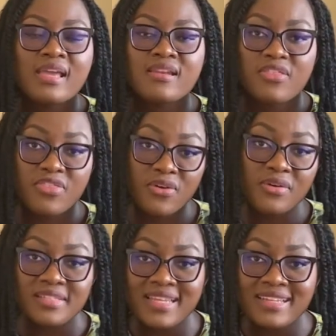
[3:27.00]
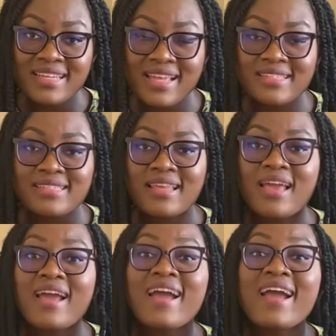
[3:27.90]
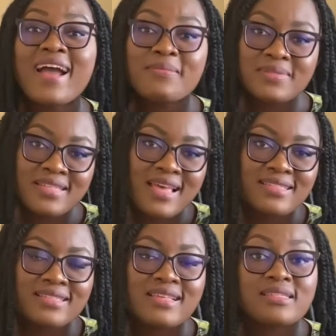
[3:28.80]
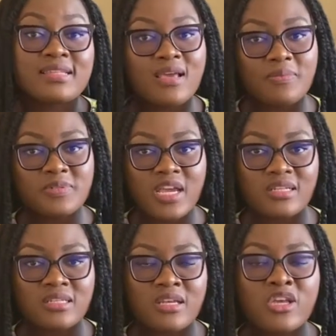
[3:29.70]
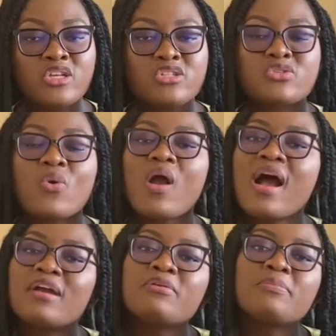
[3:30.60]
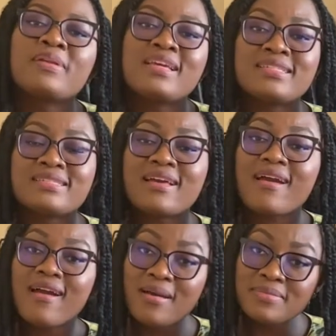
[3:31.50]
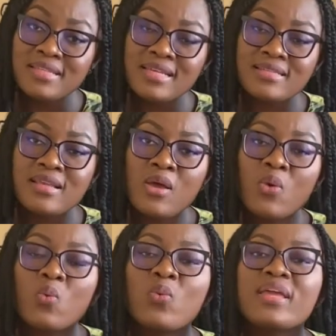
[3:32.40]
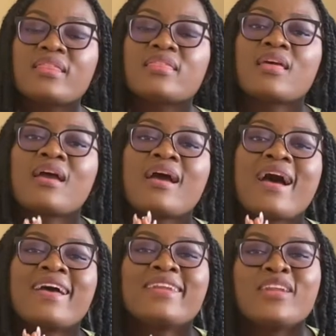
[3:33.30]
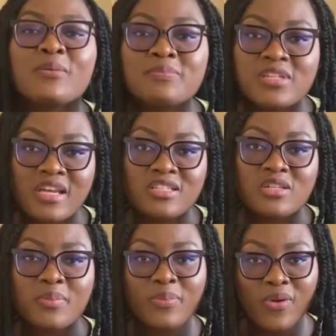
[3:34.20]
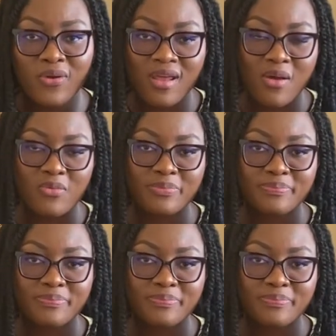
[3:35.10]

In the third sentence, Ramses is the object. So I replaced Ramses with an object pronoun,